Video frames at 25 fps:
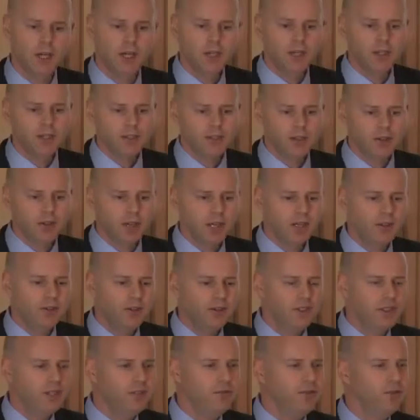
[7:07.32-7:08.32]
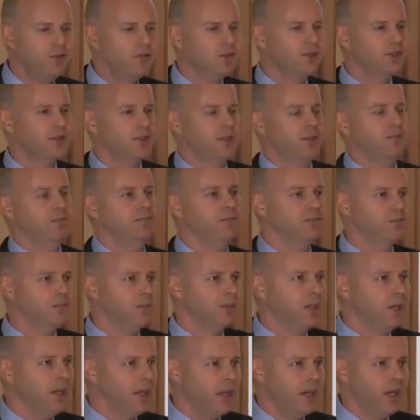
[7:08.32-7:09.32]
So that could give you some
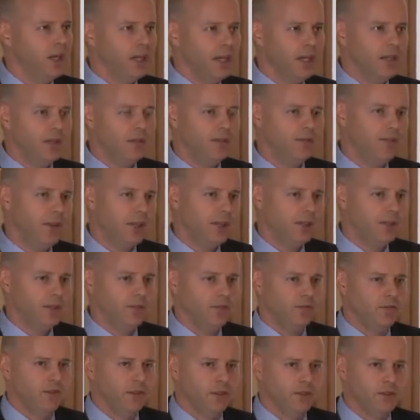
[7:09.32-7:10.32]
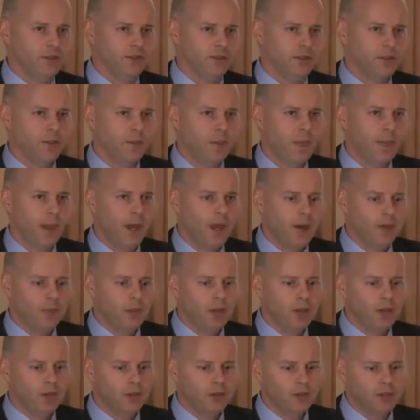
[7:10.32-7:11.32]
ineffectiveness,
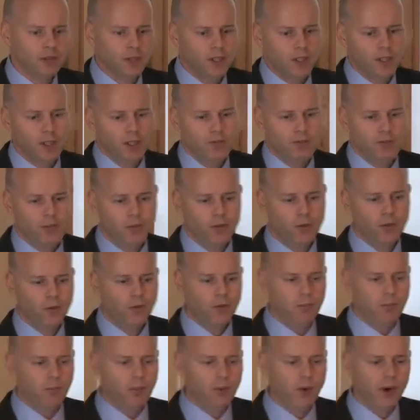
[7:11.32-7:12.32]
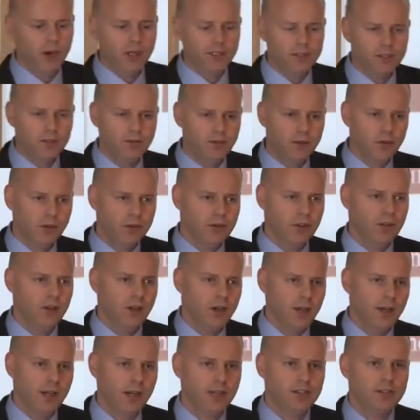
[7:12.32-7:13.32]
because if your price of your
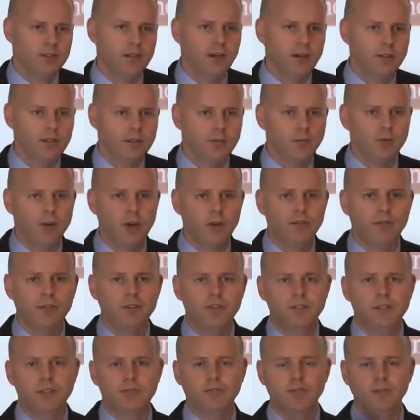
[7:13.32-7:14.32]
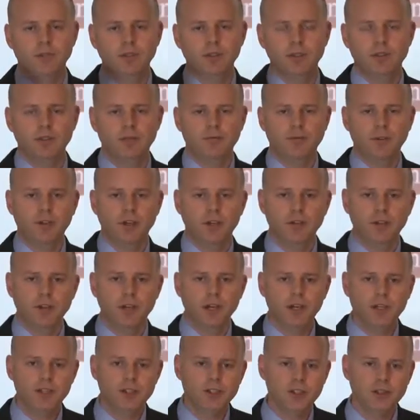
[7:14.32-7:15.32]
underlying hedged item references from a different
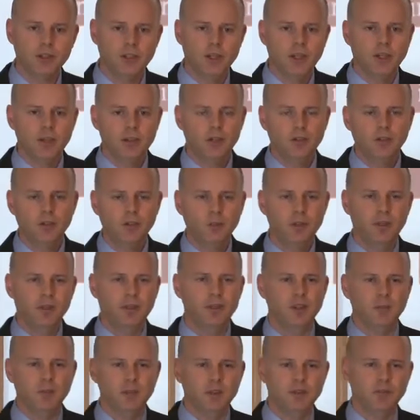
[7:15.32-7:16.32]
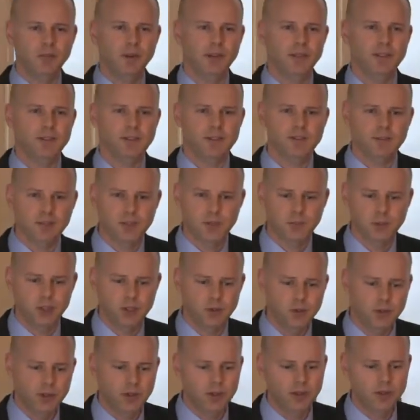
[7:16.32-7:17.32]
location, there could be a little bit of basis risk
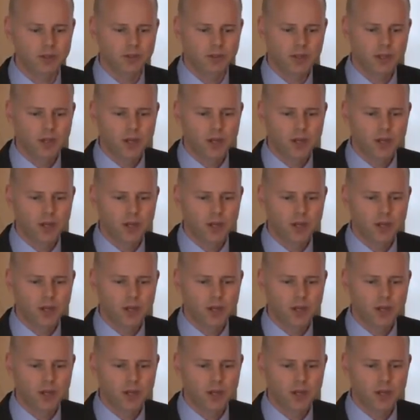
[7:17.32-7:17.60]
between those.